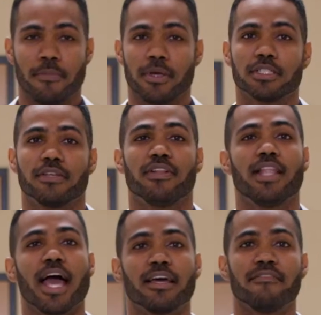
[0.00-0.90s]
because of a
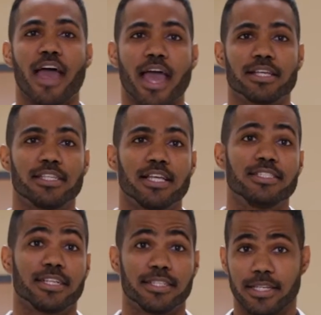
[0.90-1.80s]
lack of access
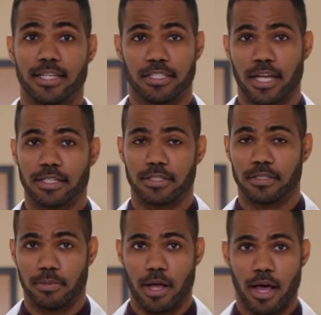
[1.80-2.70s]
to clean injecting
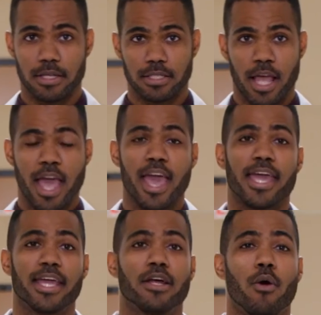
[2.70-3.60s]
supplies
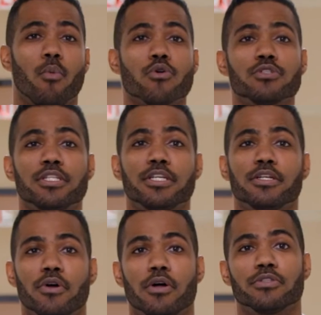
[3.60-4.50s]
and a worsening
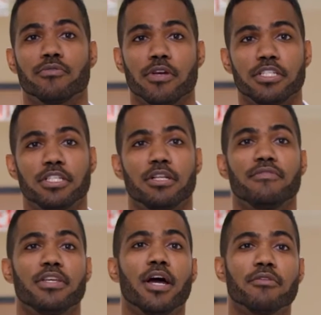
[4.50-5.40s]
adulteration of
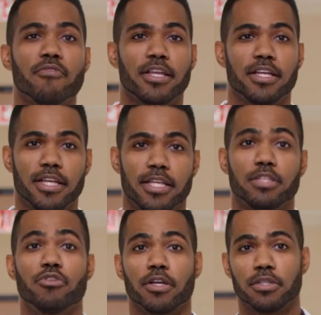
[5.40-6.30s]
the unregulated
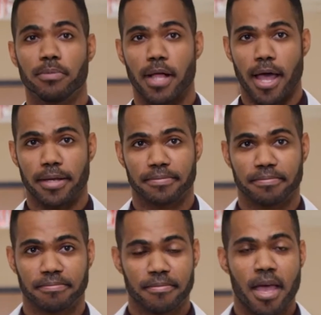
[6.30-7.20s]
drug supply.
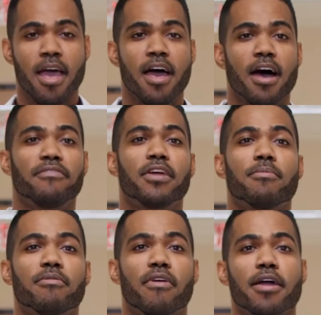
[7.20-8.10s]
Healthcare
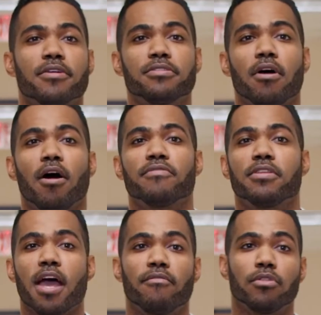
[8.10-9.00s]
providers often
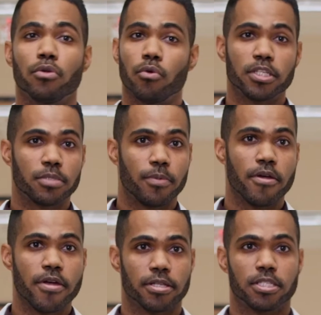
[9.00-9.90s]
have little
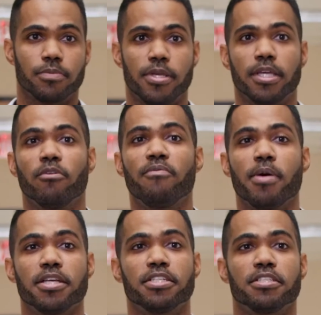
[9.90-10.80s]
experience speaking with
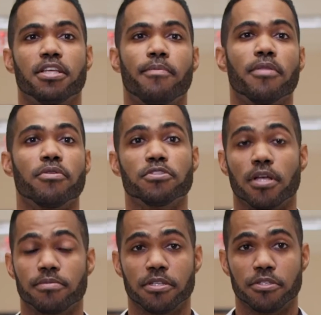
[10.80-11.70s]
patients about their
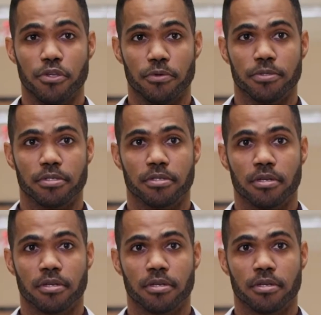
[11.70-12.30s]
substance use.